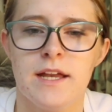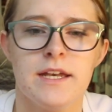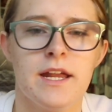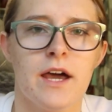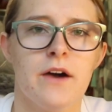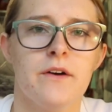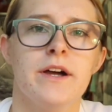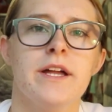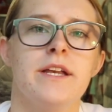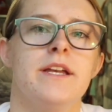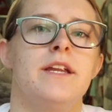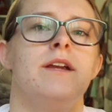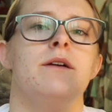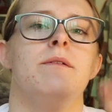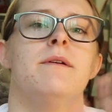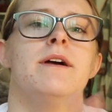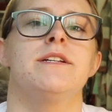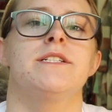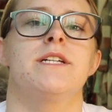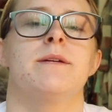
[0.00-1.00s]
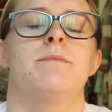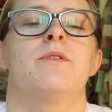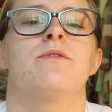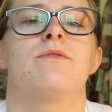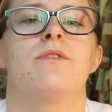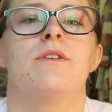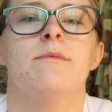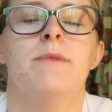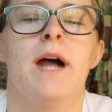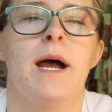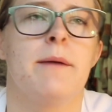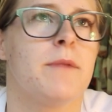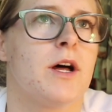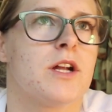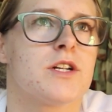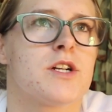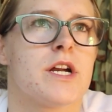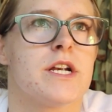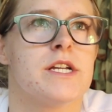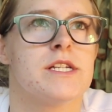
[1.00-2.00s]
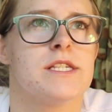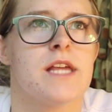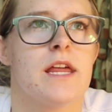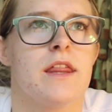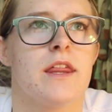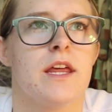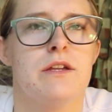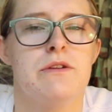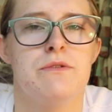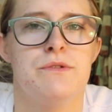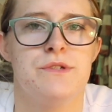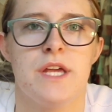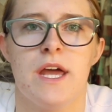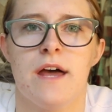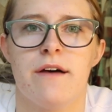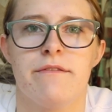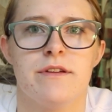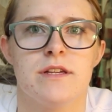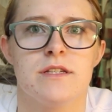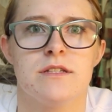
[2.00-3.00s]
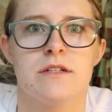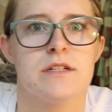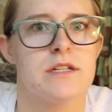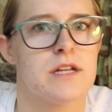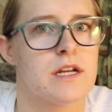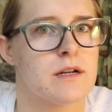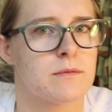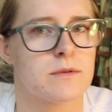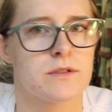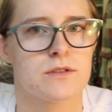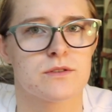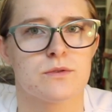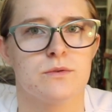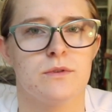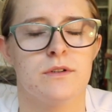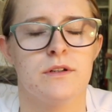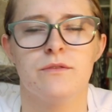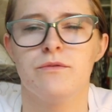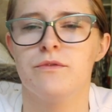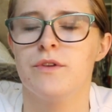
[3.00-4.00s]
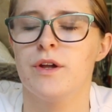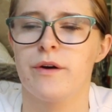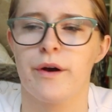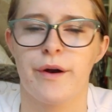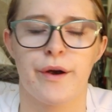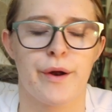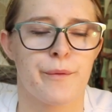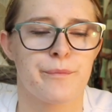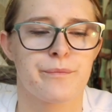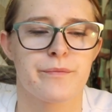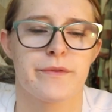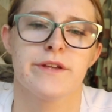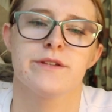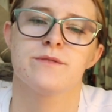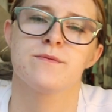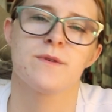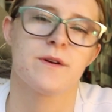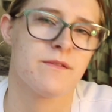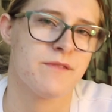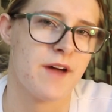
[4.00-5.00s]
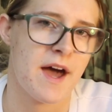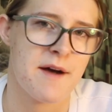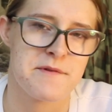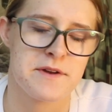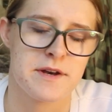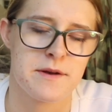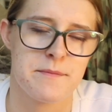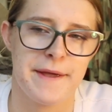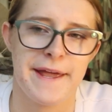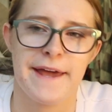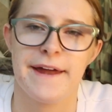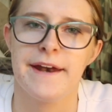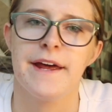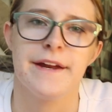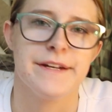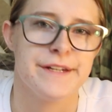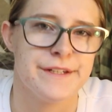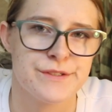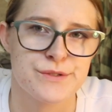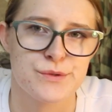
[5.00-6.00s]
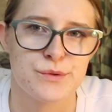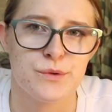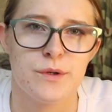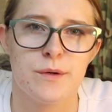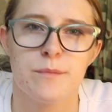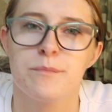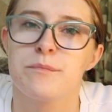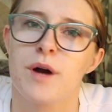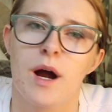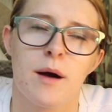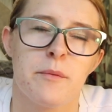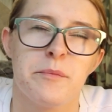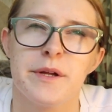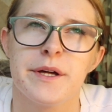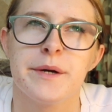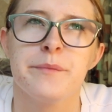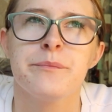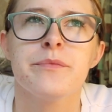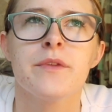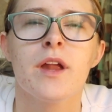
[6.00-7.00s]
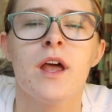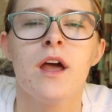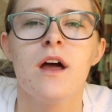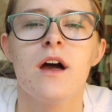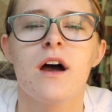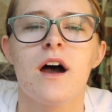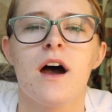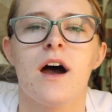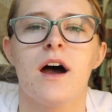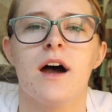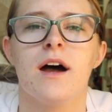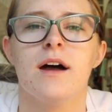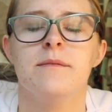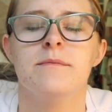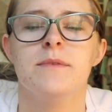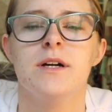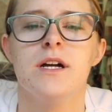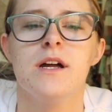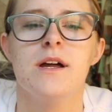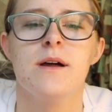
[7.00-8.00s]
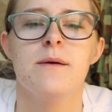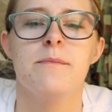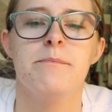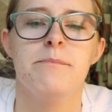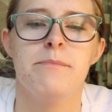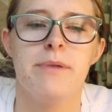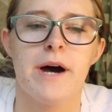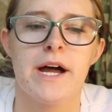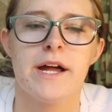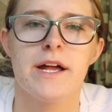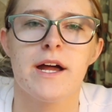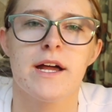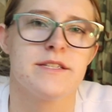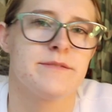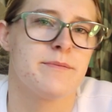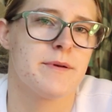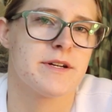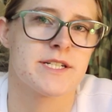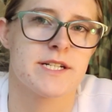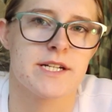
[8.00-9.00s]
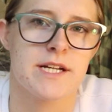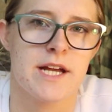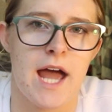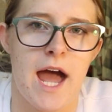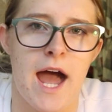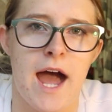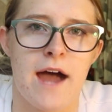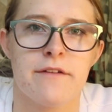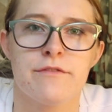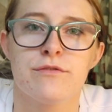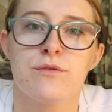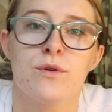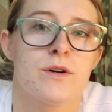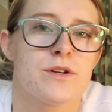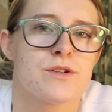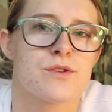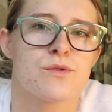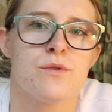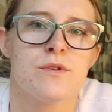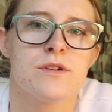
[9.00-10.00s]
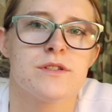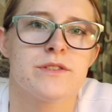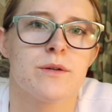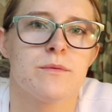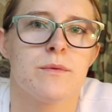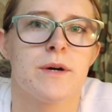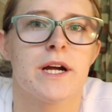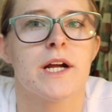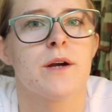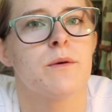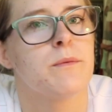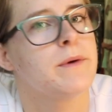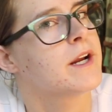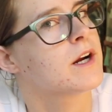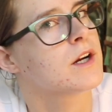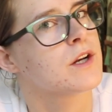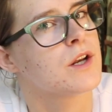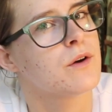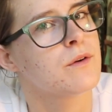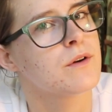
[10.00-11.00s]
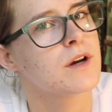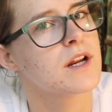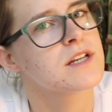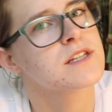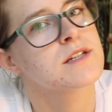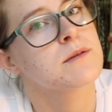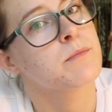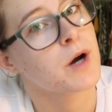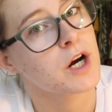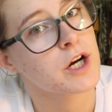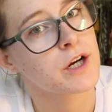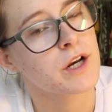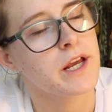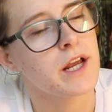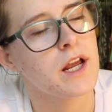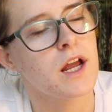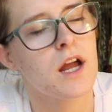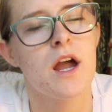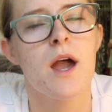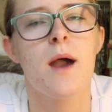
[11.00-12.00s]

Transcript: Now, in any way, shape, or form, I'm not trying to say that UCF is a terrible school. No, no, no. This would have happened to me at any school, probably. But especially at Florida schools where we are known to party.